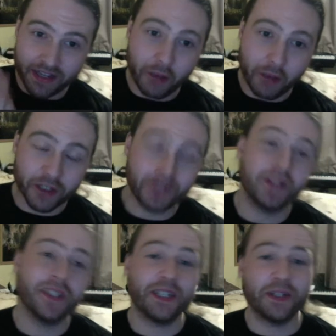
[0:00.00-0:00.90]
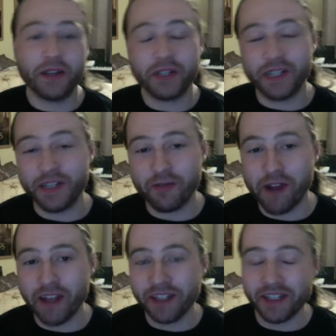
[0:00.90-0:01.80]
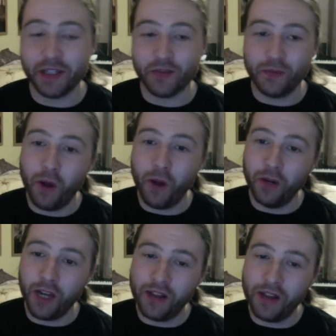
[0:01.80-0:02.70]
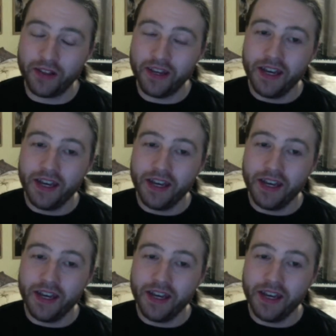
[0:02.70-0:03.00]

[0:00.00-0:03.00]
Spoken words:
opportunity to actually create scenes from whole cloth.